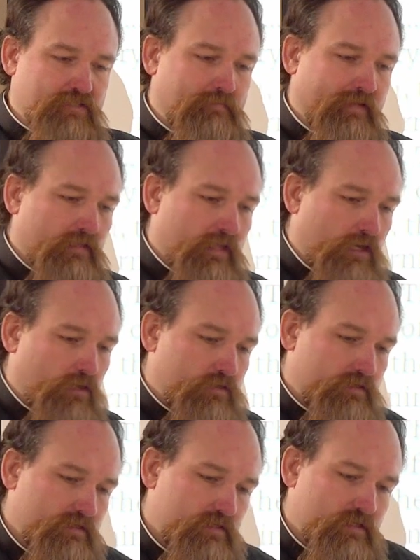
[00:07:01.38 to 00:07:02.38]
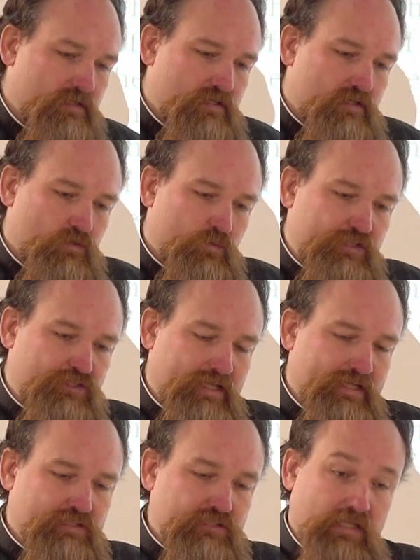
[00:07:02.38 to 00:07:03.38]
is below, which
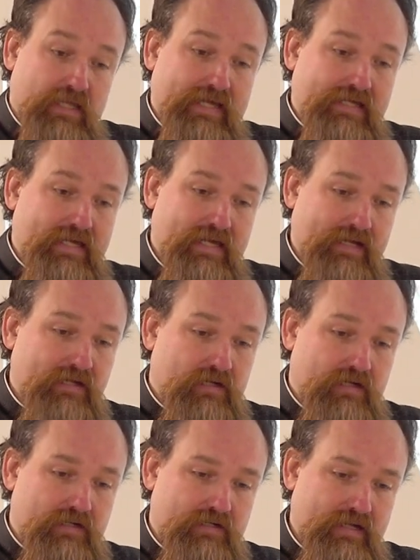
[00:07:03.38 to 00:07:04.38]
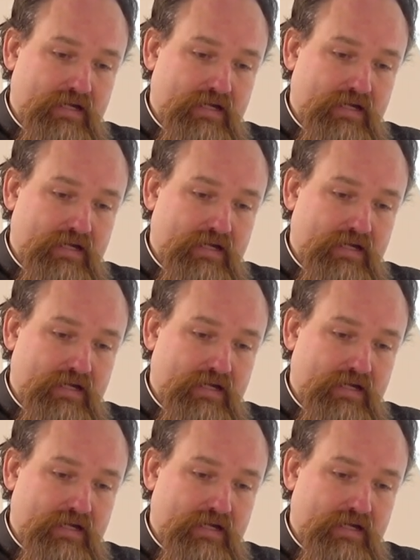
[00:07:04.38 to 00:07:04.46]
is like Hagar